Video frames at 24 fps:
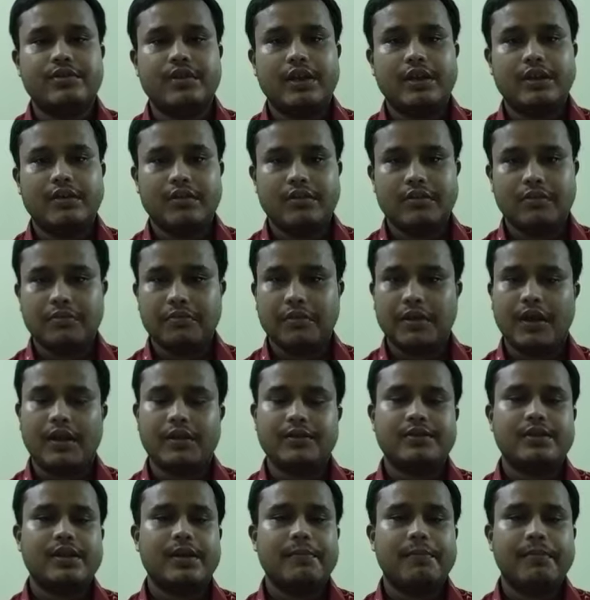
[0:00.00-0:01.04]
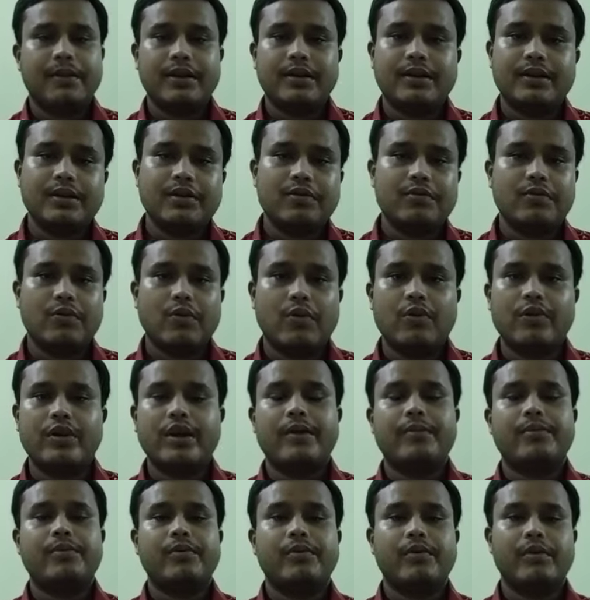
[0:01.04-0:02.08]
then separately you don't
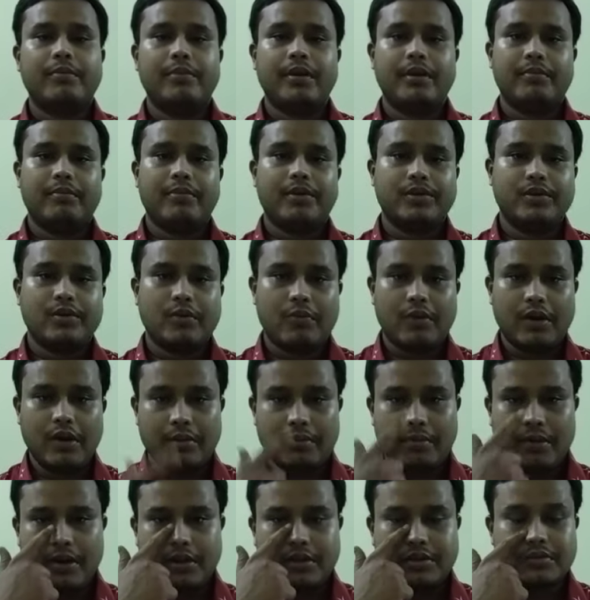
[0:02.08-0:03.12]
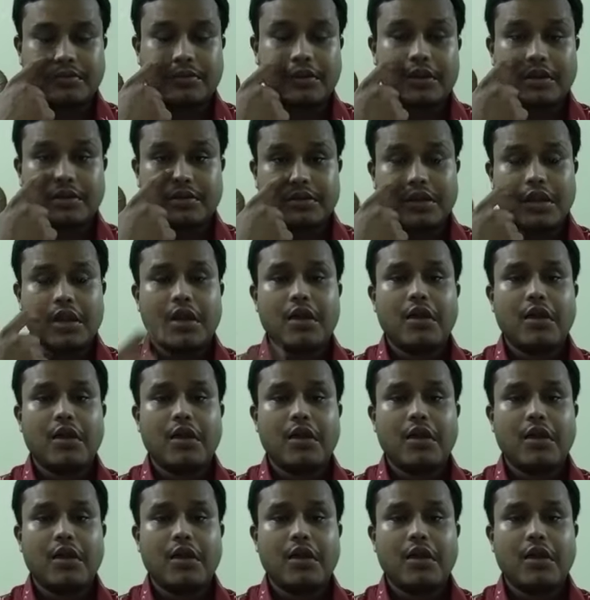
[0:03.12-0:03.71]
have to remember the word meanings, because